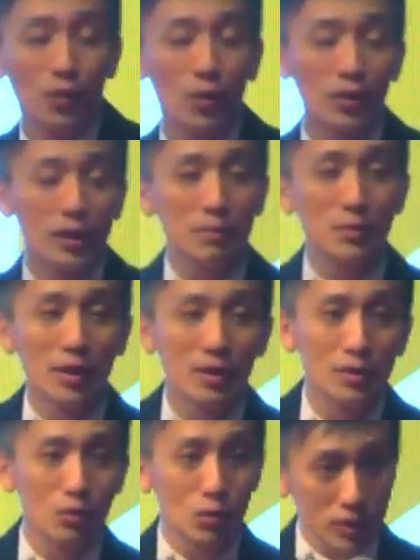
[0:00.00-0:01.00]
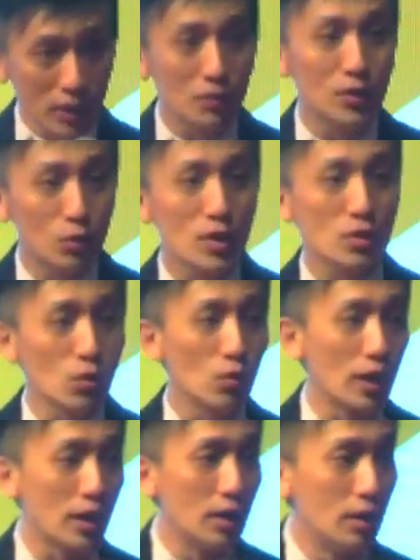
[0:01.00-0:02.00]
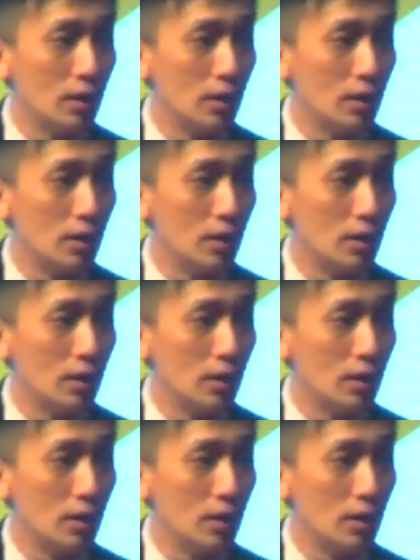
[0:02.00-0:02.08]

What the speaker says: for him, he looks 72 years old, right?